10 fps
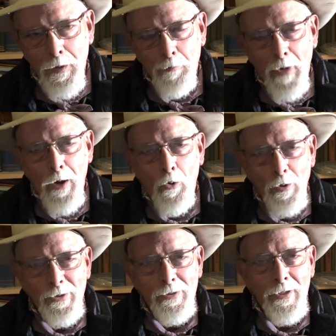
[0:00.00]
My
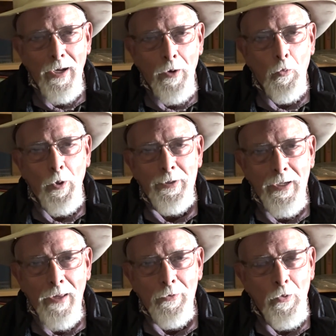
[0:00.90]
horses and I work
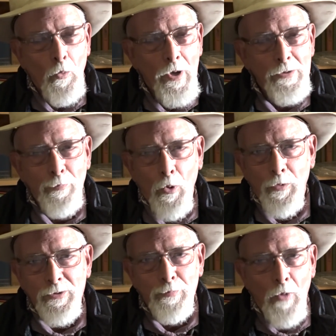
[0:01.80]
together in ways
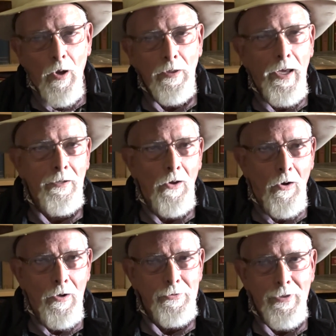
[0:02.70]
both small and
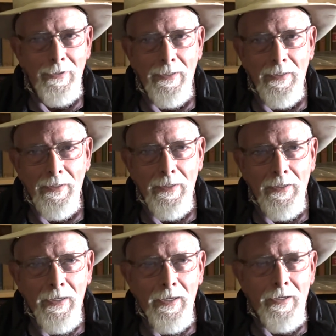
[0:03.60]
large.
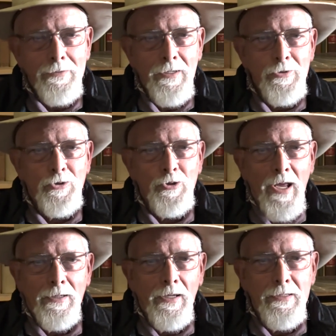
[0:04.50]
It is a
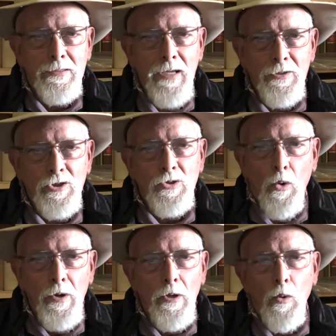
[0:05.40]
gently
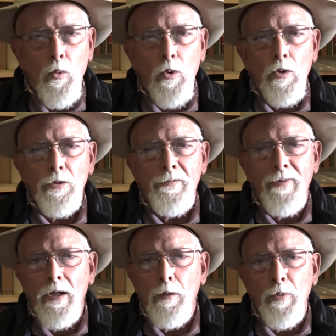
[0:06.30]
sensorial world
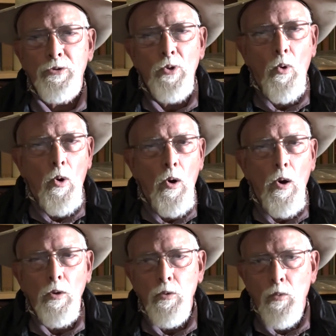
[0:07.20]
available to
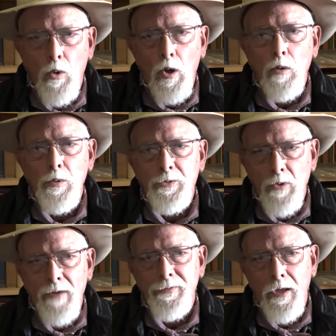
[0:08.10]
all who work with
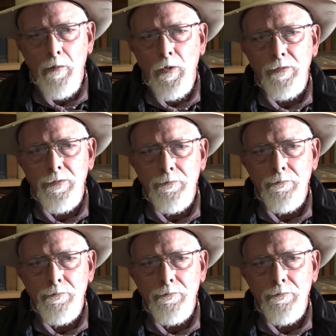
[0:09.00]
draft animals.